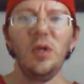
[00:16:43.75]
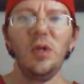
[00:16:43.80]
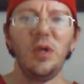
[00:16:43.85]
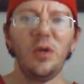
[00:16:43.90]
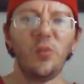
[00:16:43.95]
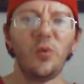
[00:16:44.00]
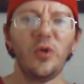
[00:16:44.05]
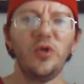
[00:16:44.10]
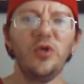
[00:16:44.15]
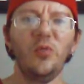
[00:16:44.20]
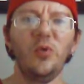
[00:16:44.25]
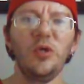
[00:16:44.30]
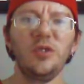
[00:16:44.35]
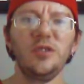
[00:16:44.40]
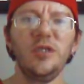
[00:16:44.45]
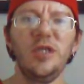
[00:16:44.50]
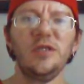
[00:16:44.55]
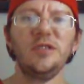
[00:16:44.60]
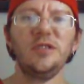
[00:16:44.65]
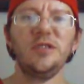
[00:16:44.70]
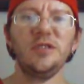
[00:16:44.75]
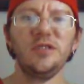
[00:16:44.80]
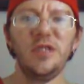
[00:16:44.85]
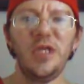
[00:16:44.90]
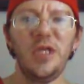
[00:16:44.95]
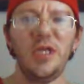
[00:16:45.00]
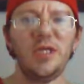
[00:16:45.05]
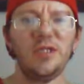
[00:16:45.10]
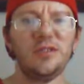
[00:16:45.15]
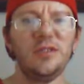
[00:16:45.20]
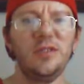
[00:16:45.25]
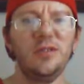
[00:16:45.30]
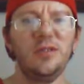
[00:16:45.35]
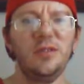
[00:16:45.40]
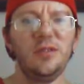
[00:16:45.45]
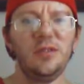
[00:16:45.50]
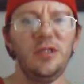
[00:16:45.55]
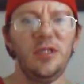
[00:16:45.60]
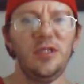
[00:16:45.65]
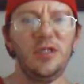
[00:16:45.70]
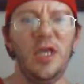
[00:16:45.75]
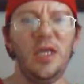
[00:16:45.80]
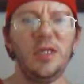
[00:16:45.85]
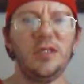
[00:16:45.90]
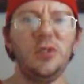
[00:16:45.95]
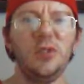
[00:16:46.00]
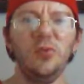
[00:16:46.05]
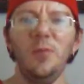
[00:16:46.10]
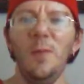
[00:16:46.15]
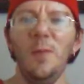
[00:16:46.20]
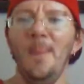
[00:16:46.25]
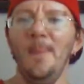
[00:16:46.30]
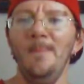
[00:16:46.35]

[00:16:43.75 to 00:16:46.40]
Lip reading: and where you want that success to take you.